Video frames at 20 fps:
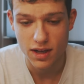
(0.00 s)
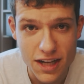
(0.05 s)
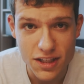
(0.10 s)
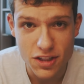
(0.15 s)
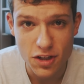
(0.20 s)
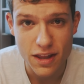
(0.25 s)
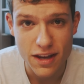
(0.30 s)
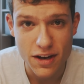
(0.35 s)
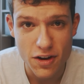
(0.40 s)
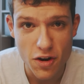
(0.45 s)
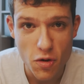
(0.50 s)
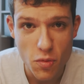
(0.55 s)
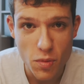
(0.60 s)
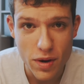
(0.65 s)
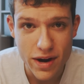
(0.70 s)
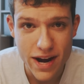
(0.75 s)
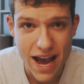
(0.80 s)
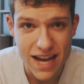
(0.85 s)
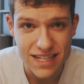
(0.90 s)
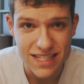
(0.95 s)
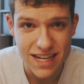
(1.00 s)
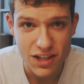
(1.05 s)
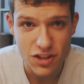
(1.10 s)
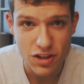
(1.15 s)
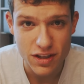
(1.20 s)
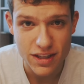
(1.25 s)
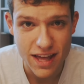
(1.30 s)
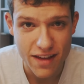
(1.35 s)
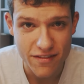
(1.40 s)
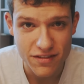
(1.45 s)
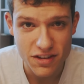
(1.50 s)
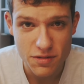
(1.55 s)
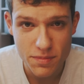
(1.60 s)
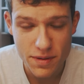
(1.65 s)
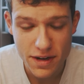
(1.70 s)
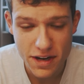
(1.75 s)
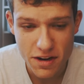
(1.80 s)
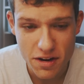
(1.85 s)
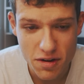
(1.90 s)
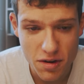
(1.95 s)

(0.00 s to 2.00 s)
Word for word: I saw that no one has actually done this video.